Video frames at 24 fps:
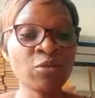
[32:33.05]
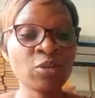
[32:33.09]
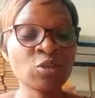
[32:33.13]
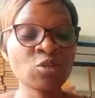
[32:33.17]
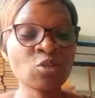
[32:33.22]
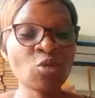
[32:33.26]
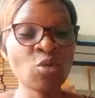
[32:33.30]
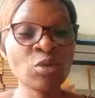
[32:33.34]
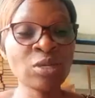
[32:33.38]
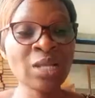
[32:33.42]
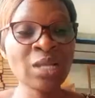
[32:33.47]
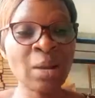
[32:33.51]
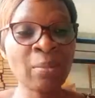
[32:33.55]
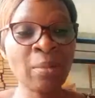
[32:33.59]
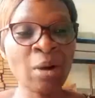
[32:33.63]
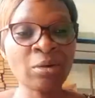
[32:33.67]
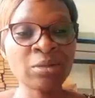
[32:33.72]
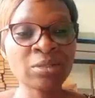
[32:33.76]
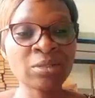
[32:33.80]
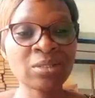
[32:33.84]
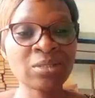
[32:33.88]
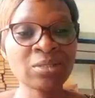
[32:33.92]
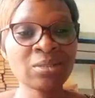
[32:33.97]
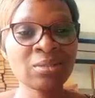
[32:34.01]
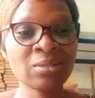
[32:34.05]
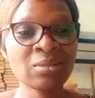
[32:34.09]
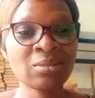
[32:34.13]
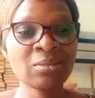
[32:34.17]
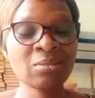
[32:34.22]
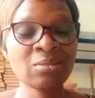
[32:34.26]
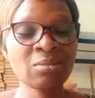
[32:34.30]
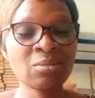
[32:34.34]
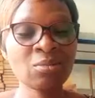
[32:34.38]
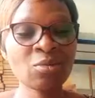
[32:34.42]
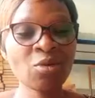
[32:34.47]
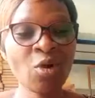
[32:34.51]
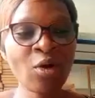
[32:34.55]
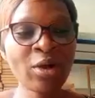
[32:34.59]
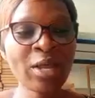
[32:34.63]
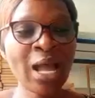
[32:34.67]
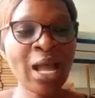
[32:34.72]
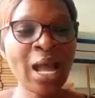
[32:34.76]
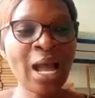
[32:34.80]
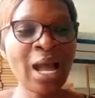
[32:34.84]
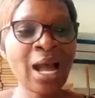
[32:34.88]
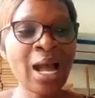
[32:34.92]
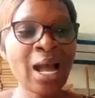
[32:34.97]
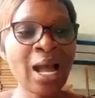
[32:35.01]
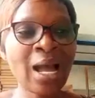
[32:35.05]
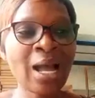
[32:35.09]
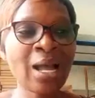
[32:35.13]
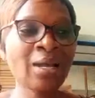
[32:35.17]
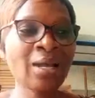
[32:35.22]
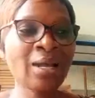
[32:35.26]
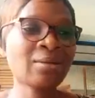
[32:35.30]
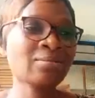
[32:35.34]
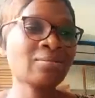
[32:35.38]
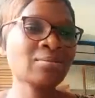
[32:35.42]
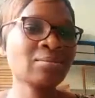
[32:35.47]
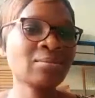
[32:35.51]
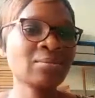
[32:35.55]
It's not only about lawyer,